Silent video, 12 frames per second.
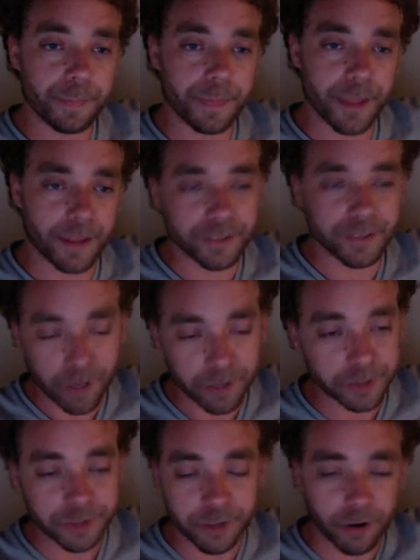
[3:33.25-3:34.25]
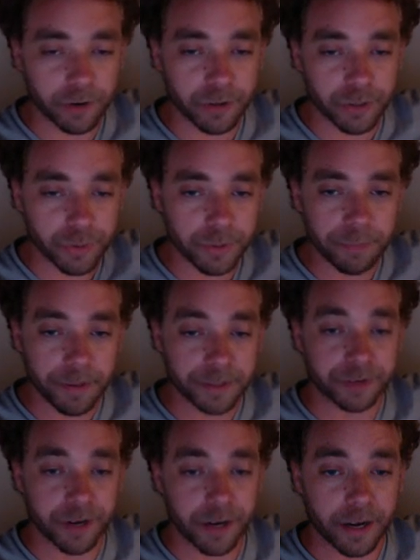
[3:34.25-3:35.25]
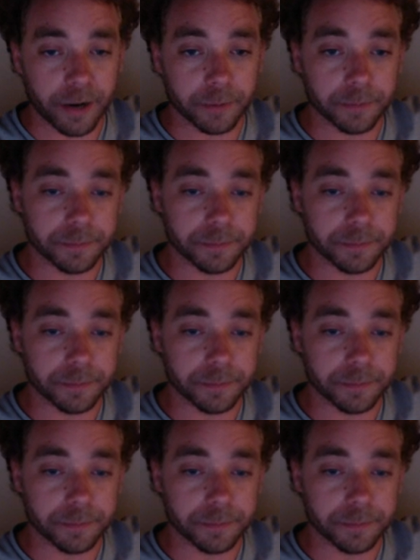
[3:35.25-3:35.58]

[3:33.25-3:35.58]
And the Dodgers aren't doing the best right now.